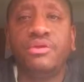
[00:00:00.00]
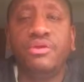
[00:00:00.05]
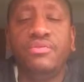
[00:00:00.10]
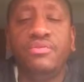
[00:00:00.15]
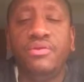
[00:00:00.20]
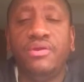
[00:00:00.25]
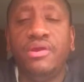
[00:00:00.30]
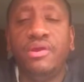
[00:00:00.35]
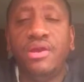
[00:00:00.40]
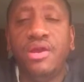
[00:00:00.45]

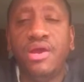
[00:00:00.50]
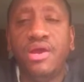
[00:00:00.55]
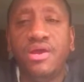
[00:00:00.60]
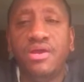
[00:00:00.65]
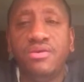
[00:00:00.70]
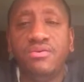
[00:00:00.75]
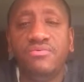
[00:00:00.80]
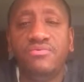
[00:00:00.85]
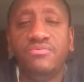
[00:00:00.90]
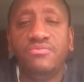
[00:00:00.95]
the
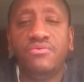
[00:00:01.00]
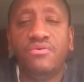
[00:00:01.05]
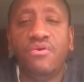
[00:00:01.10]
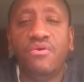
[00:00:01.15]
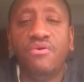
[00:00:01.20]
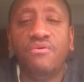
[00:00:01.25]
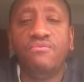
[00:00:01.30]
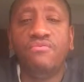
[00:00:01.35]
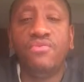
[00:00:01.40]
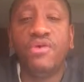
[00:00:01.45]
life
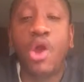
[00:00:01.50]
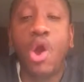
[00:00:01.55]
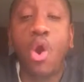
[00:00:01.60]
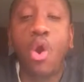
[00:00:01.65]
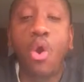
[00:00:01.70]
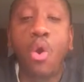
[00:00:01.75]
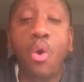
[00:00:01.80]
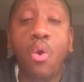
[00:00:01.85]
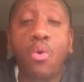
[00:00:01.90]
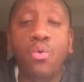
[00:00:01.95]
of the
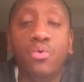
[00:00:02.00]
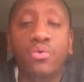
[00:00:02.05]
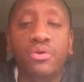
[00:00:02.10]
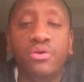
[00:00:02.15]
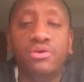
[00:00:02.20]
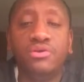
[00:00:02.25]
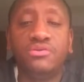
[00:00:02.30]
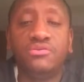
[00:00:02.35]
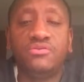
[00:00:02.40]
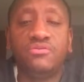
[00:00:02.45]

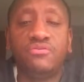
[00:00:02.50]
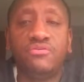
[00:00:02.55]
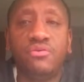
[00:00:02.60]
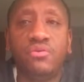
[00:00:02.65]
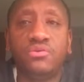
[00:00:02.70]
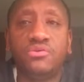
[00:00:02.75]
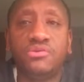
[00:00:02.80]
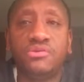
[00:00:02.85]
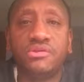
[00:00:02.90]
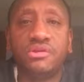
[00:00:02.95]
oldest
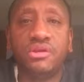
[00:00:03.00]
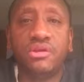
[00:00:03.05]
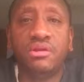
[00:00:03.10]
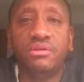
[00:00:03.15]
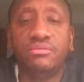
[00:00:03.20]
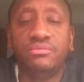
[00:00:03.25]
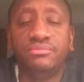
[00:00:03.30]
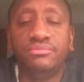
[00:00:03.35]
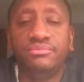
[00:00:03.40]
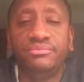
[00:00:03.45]

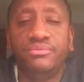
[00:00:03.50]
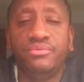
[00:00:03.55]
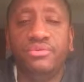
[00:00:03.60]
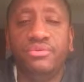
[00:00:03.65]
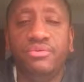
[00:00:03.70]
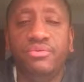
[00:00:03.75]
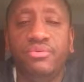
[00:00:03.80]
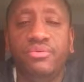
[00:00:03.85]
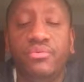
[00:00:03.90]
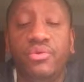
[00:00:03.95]
fossil
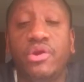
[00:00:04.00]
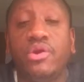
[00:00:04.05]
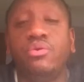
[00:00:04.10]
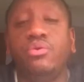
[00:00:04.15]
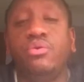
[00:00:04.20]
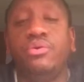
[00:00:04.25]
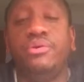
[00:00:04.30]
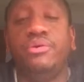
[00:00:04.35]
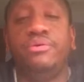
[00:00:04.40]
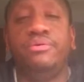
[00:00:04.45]

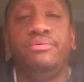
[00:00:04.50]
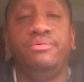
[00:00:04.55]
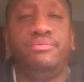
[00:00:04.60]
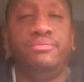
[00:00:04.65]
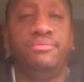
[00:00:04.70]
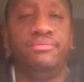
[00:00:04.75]
recorded.